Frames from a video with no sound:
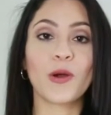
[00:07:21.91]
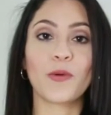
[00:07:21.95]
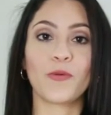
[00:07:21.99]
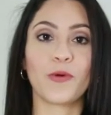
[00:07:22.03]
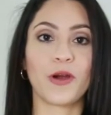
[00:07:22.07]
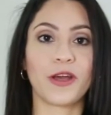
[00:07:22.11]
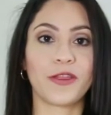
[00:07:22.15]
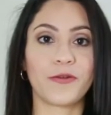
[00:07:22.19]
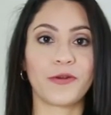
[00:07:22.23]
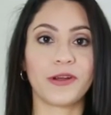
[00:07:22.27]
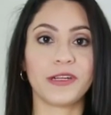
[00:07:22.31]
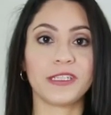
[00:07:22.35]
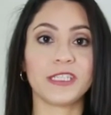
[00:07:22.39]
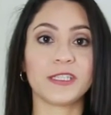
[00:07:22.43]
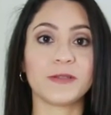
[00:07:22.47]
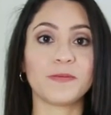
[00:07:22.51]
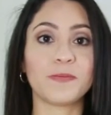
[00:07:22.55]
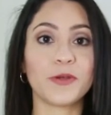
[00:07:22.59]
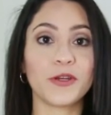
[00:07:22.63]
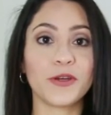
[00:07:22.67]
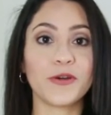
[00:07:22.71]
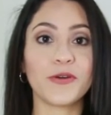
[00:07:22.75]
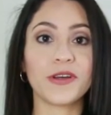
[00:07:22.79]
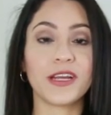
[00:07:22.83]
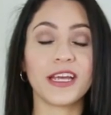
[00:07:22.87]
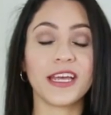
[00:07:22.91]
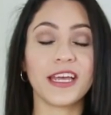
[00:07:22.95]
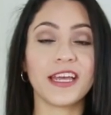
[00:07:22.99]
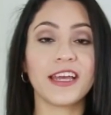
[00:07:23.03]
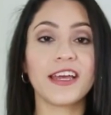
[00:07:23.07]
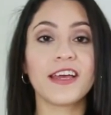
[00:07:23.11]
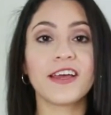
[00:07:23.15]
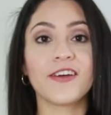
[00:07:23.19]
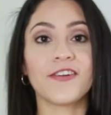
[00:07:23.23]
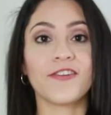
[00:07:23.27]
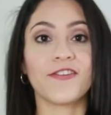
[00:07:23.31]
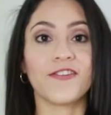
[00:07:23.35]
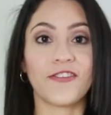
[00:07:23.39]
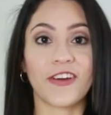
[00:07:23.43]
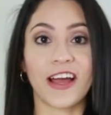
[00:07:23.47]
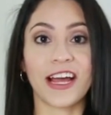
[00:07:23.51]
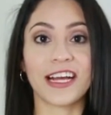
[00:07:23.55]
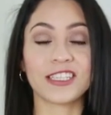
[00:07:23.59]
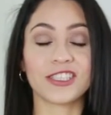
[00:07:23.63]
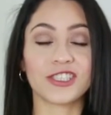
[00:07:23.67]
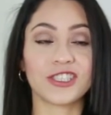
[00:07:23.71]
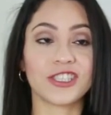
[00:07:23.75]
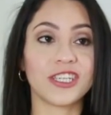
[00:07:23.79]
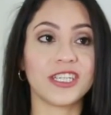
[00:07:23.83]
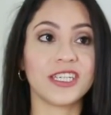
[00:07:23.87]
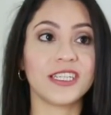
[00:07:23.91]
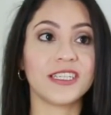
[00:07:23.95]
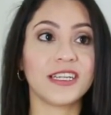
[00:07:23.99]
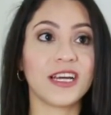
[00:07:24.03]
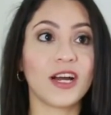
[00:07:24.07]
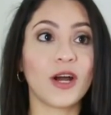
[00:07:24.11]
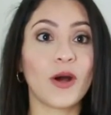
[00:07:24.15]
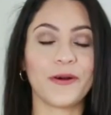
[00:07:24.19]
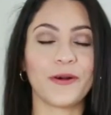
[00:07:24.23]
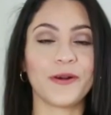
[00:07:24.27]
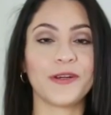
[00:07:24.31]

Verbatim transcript: whether it's beauty, fashion,